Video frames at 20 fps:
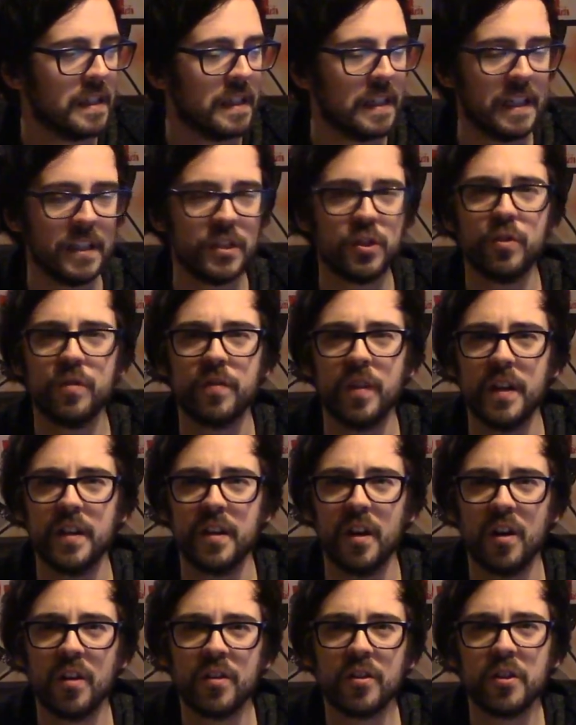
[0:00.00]
Do you find
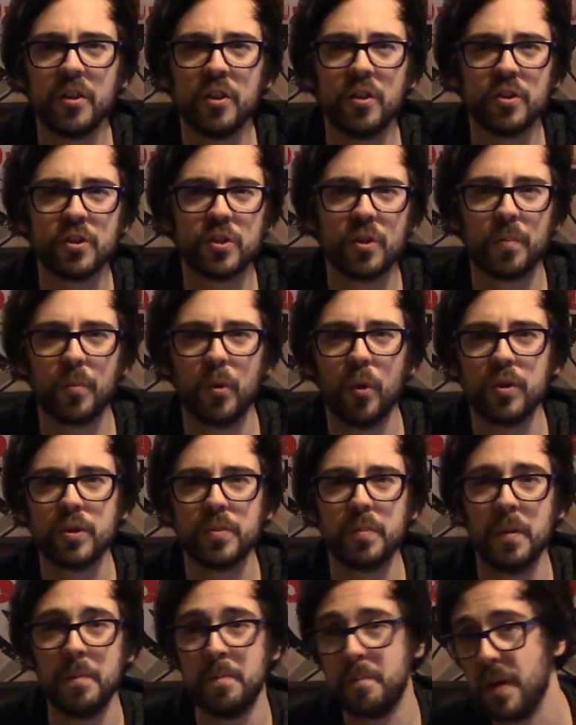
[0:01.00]
that other units are
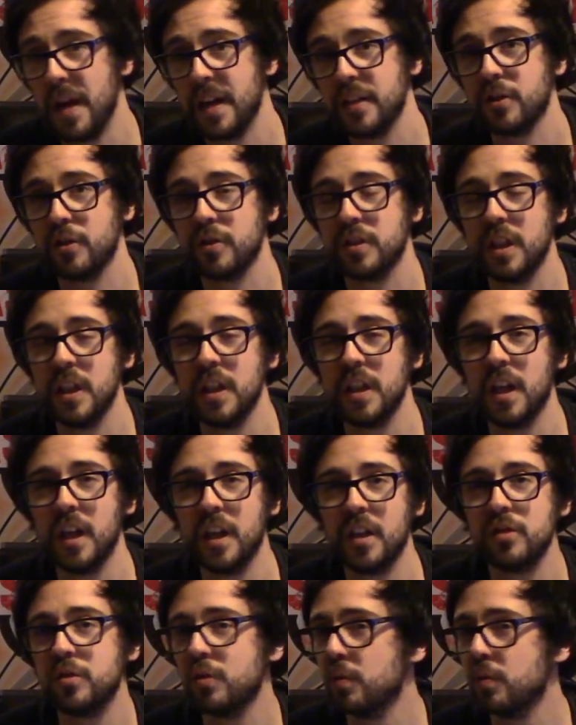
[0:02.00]
possibly better taking?